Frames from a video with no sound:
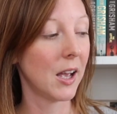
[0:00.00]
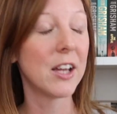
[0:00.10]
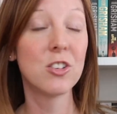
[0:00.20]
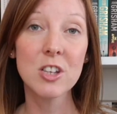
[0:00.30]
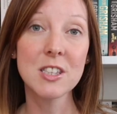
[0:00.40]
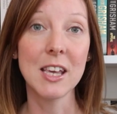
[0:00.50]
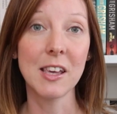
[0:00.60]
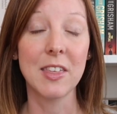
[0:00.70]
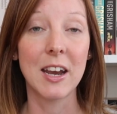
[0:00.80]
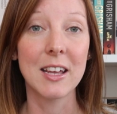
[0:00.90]
I just
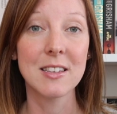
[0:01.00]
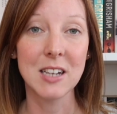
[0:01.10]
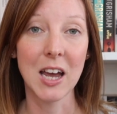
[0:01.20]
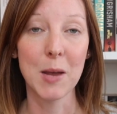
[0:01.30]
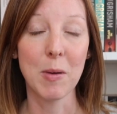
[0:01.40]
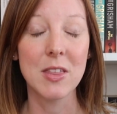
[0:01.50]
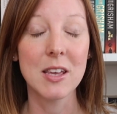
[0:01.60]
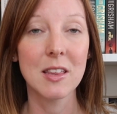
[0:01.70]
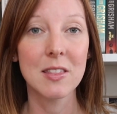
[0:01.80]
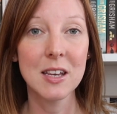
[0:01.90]
think that it is time. I
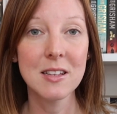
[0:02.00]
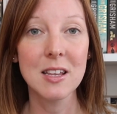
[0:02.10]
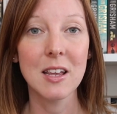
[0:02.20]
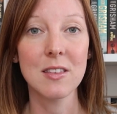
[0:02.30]
think that this